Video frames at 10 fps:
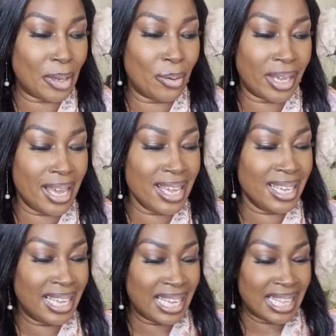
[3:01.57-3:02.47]
Okay,
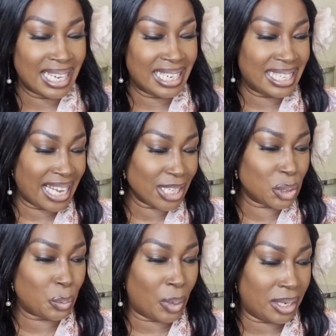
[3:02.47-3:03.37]

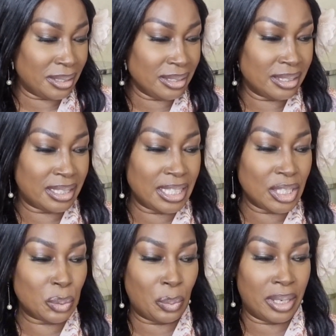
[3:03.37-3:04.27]
next one,
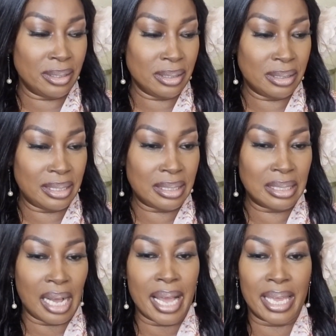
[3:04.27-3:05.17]
this
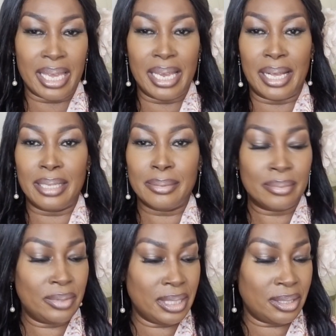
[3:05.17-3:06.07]
guy here,
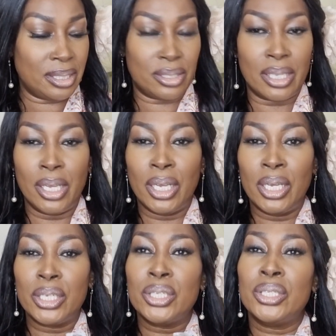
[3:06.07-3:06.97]
this is
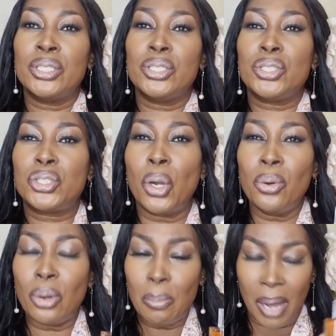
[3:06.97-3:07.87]

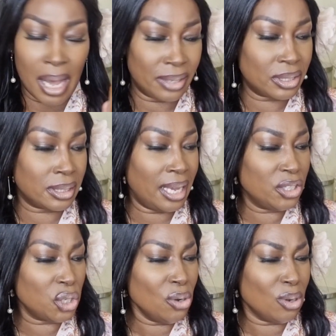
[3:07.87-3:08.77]
Choco Musk.
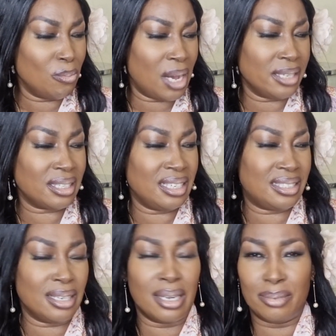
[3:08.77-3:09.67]
And Choco Musk
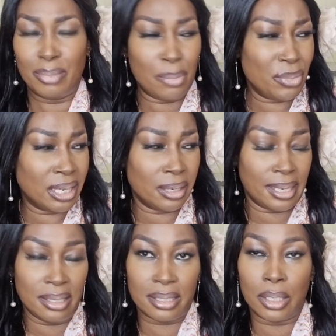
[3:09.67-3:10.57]
is a Middle
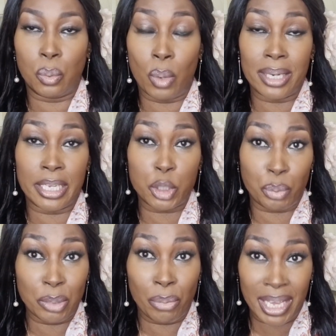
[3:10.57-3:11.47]
Eastern one that's
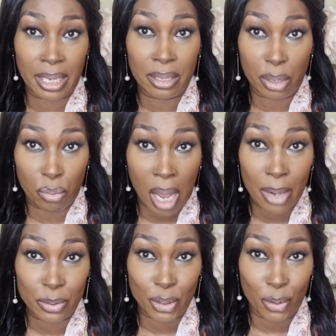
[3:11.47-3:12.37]
been making the
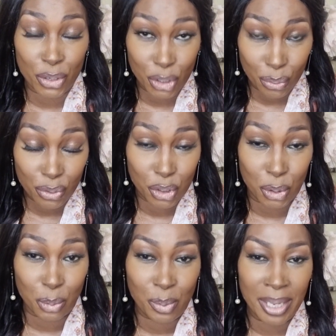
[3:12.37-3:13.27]
rounds on
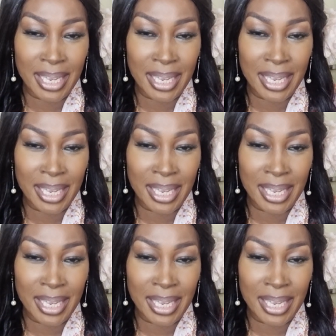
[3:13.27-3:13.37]
YouTube.